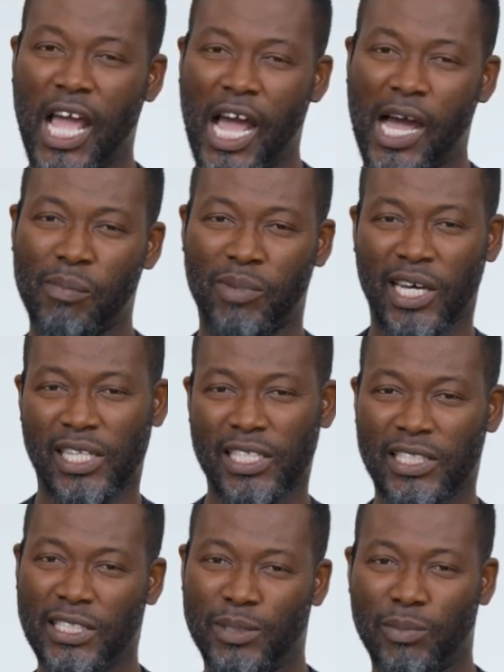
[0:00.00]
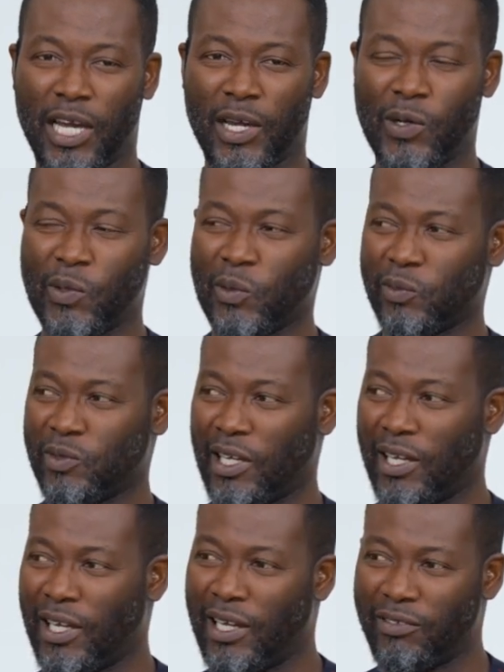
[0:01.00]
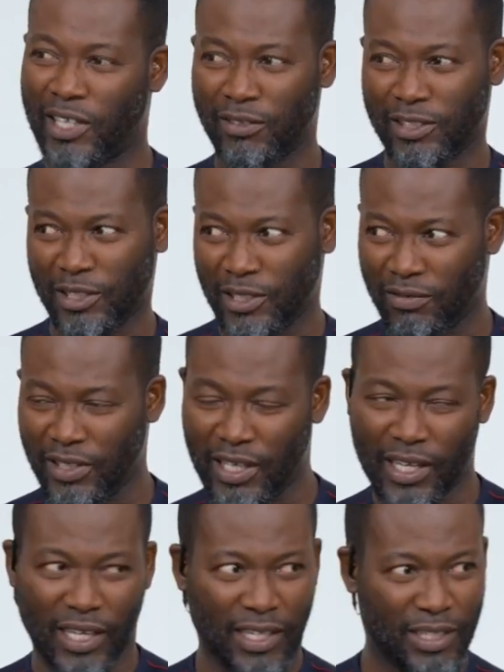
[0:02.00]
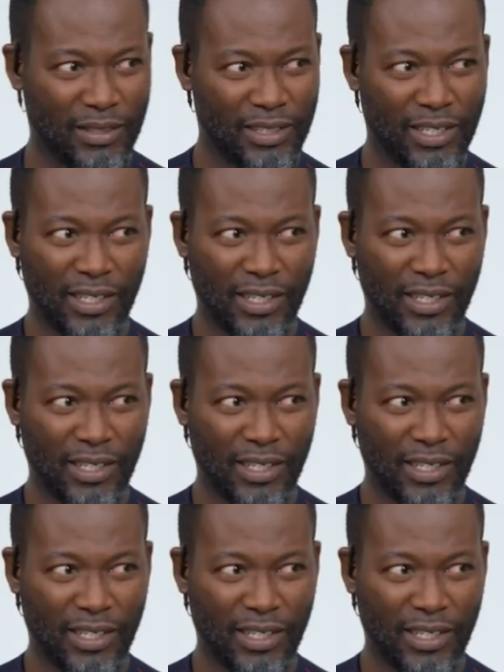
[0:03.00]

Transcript: our brothers back home are guilty of that,